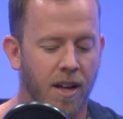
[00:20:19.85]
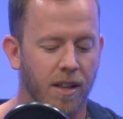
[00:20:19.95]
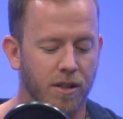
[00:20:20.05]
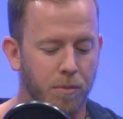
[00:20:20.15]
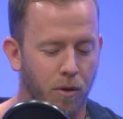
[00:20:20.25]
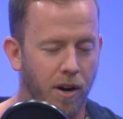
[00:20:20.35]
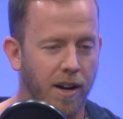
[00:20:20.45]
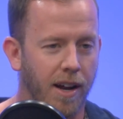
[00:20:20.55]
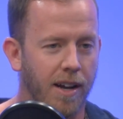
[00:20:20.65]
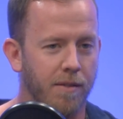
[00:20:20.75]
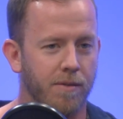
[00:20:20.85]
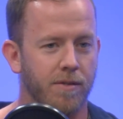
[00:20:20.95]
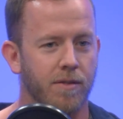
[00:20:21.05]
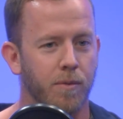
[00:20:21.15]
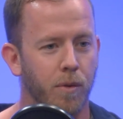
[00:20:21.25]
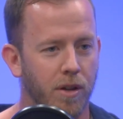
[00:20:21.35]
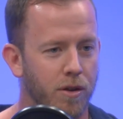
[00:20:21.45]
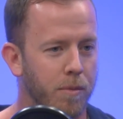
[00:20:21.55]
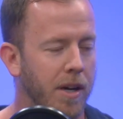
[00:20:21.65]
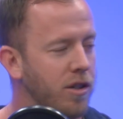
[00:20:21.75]
this morning I went
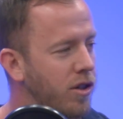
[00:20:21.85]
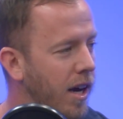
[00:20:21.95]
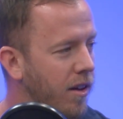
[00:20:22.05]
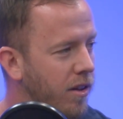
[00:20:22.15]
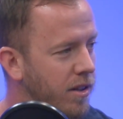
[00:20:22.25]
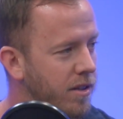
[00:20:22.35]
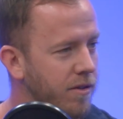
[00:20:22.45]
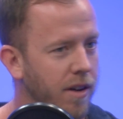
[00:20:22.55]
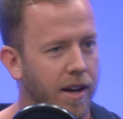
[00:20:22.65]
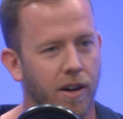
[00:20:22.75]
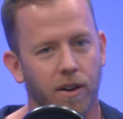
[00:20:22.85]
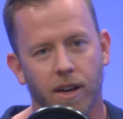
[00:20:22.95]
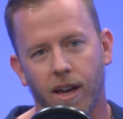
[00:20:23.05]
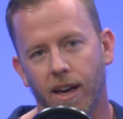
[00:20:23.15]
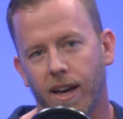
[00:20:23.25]
through my checklist of like, okay,